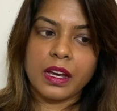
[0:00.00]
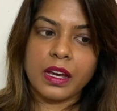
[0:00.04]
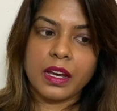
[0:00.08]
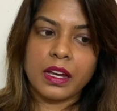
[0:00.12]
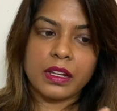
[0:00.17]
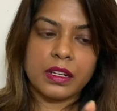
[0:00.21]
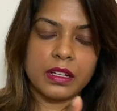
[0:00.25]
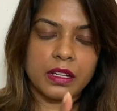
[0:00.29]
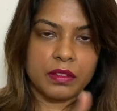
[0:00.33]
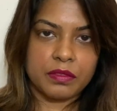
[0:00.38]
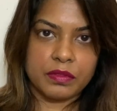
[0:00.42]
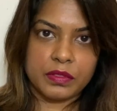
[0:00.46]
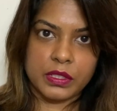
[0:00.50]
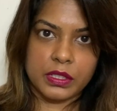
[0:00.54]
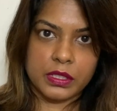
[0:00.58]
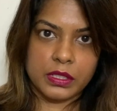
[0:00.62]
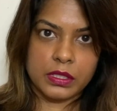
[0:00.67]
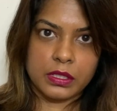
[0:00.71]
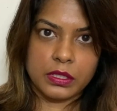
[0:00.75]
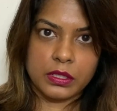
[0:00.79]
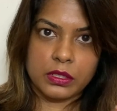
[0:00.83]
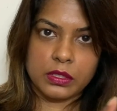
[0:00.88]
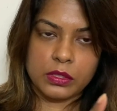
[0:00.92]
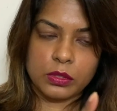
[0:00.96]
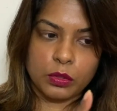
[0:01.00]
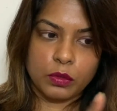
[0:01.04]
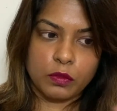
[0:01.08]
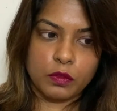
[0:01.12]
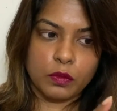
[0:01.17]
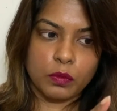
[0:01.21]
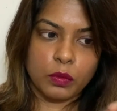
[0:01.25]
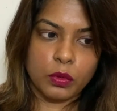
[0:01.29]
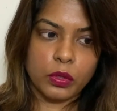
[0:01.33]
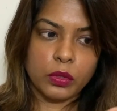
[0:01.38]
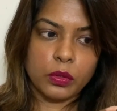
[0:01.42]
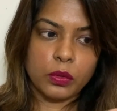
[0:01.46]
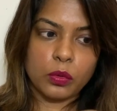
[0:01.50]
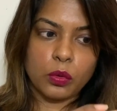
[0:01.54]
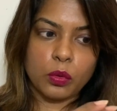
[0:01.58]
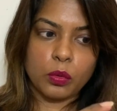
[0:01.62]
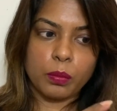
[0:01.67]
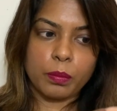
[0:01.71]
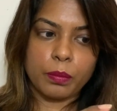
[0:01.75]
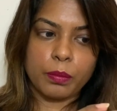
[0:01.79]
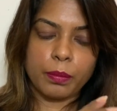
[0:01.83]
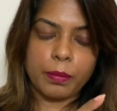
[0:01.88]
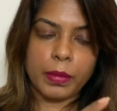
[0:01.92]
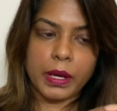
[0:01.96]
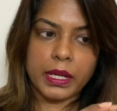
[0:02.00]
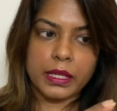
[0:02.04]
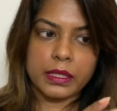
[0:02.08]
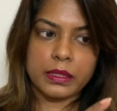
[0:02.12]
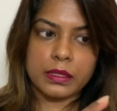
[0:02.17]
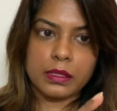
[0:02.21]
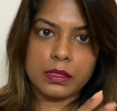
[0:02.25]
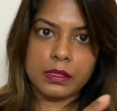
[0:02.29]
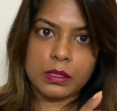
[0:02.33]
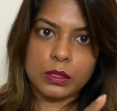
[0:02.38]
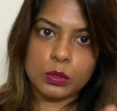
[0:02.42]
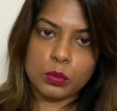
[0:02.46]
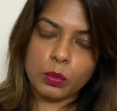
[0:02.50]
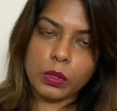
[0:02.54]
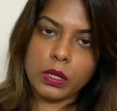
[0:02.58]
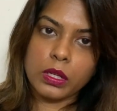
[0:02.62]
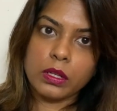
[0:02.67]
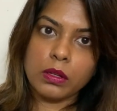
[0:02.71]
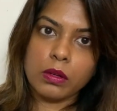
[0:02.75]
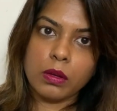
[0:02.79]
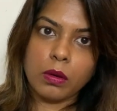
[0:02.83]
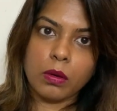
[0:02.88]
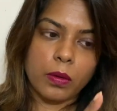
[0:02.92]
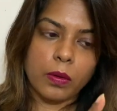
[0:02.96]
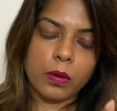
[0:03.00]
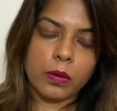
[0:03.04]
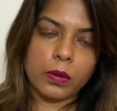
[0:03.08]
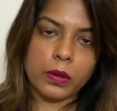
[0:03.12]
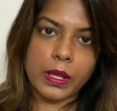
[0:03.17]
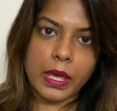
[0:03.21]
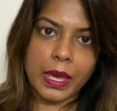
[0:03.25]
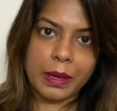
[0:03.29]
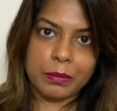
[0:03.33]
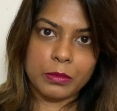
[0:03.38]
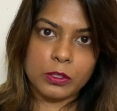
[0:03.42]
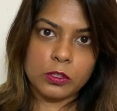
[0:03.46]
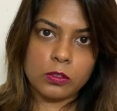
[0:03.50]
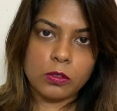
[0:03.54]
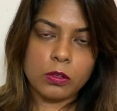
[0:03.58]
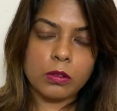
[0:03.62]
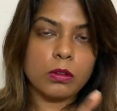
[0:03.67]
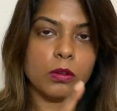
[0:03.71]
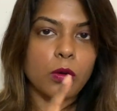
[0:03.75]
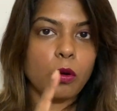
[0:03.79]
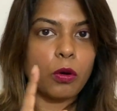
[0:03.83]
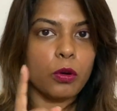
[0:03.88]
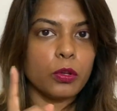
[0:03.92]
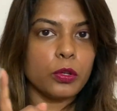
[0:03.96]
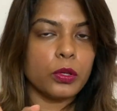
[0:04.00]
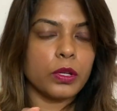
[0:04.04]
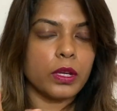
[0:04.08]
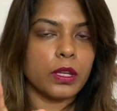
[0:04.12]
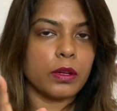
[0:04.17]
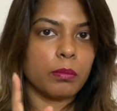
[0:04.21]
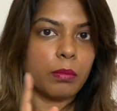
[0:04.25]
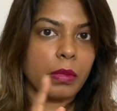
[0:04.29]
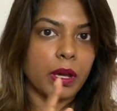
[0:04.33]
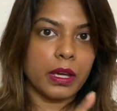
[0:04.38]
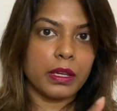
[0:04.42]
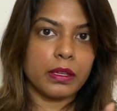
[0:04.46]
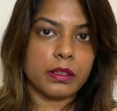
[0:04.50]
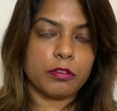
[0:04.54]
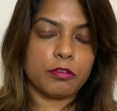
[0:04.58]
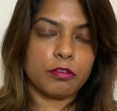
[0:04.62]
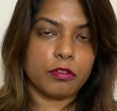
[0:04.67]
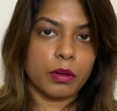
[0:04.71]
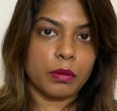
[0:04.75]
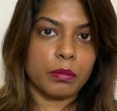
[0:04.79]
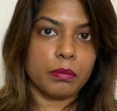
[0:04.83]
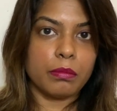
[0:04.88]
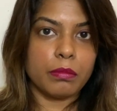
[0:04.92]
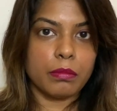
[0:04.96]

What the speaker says: I loved it. So if you want to go buy this one on Amazon, or you can buy it from